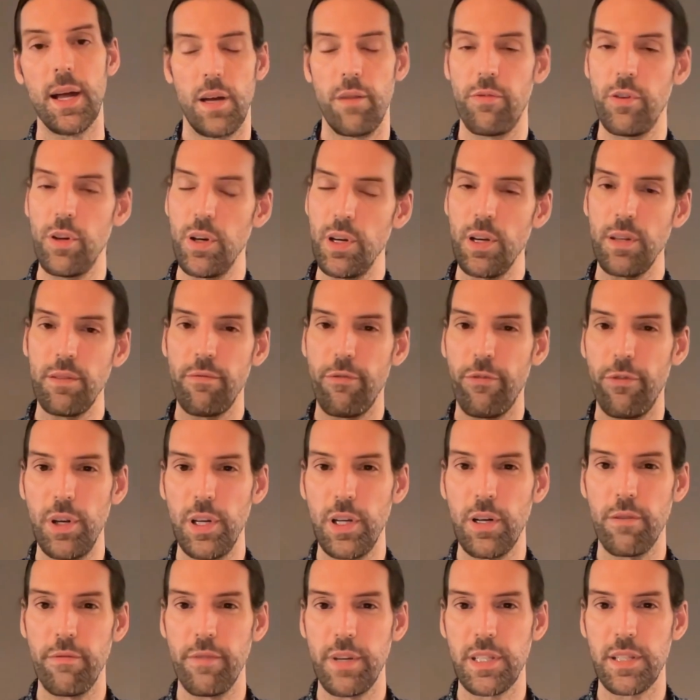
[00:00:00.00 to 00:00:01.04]
If you're not fully
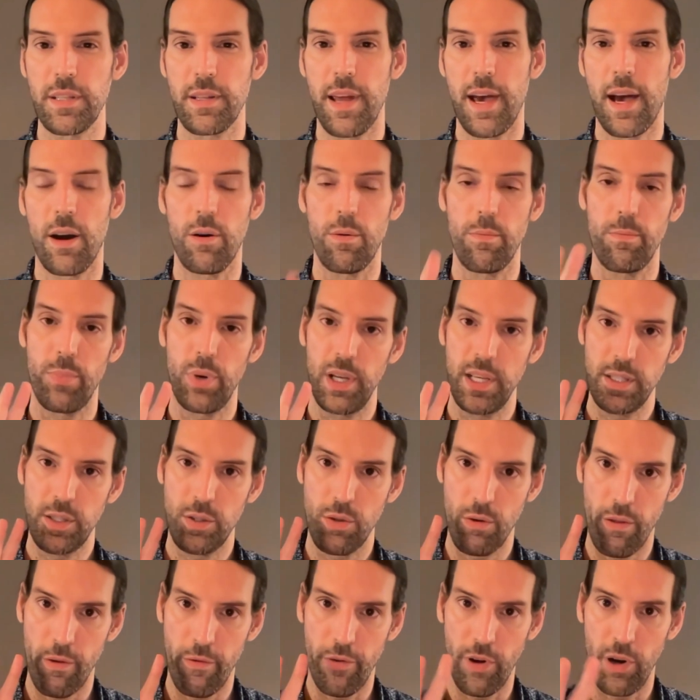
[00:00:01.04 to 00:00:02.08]
convinced now, please
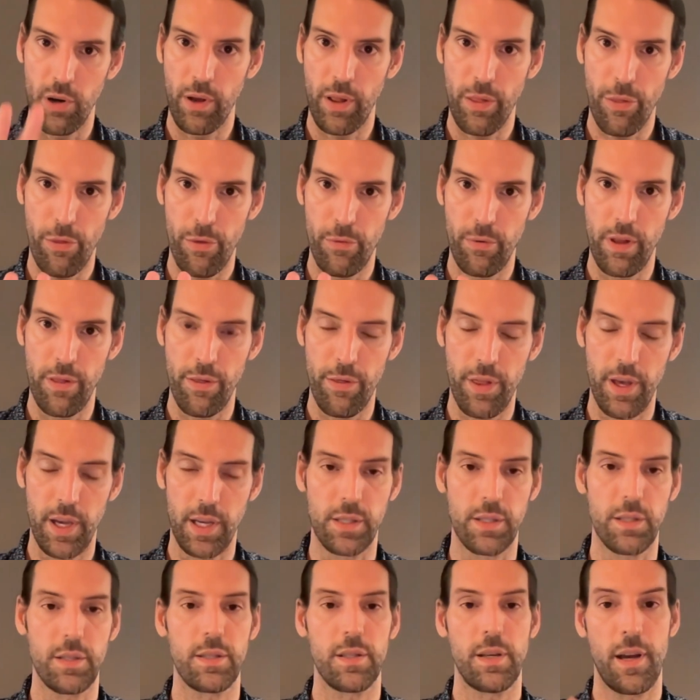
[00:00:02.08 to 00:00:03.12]
do the following 3
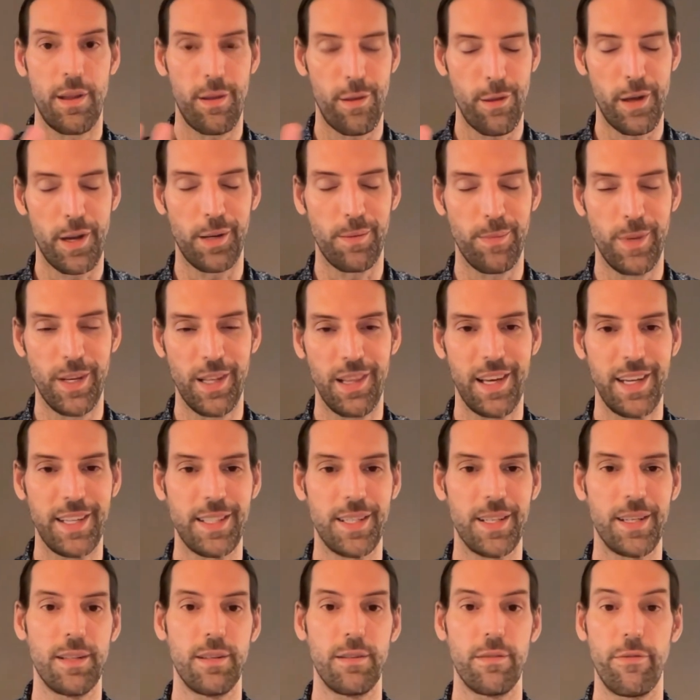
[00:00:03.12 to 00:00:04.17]
things and thank me
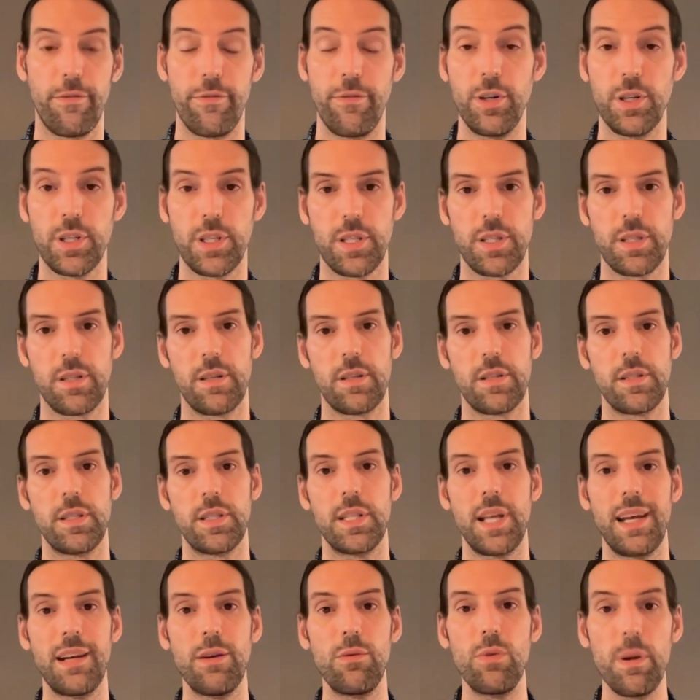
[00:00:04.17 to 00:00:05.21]
later. First,
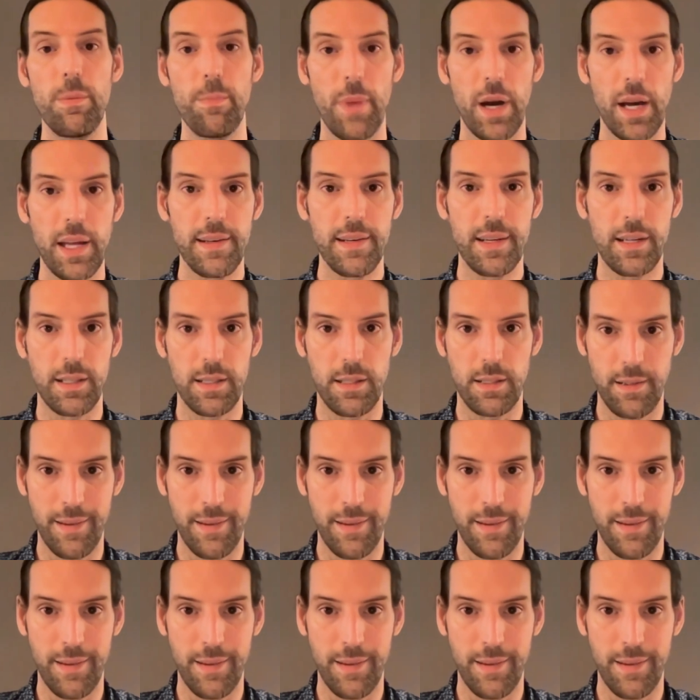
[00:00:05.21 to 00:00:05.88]
set a reminder